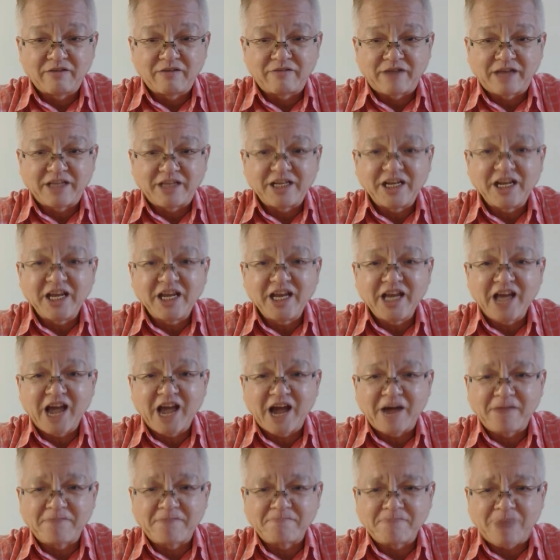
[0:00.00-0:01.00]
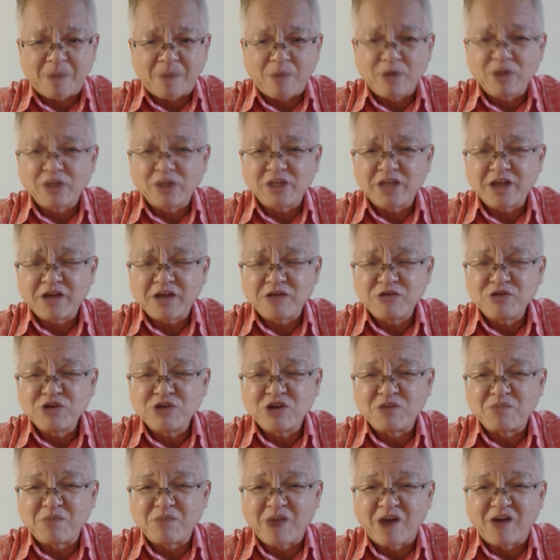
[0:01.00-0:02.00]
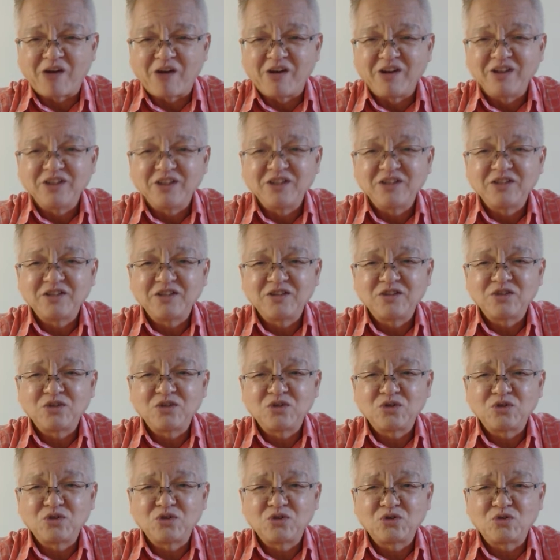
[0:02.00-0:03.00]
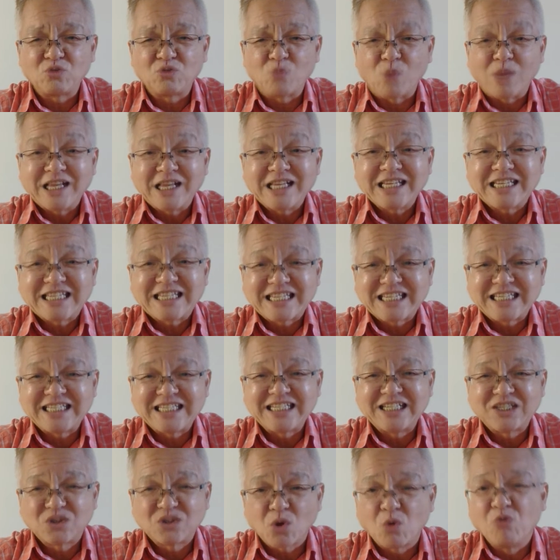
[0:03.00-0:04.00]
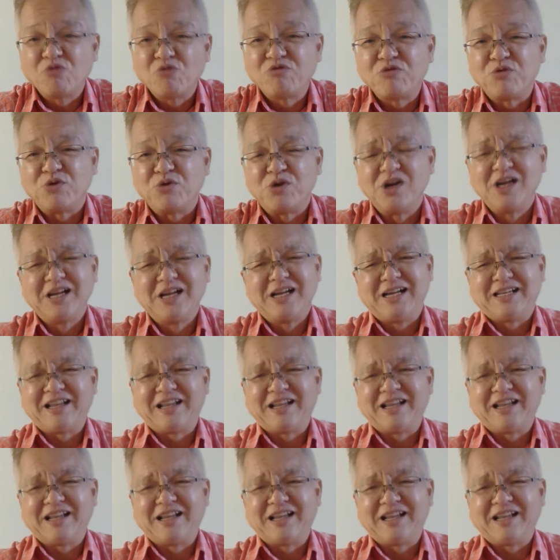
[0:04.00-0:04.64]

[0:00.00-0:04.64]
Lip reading: Finally, I want to tell you about Wensi Tofu.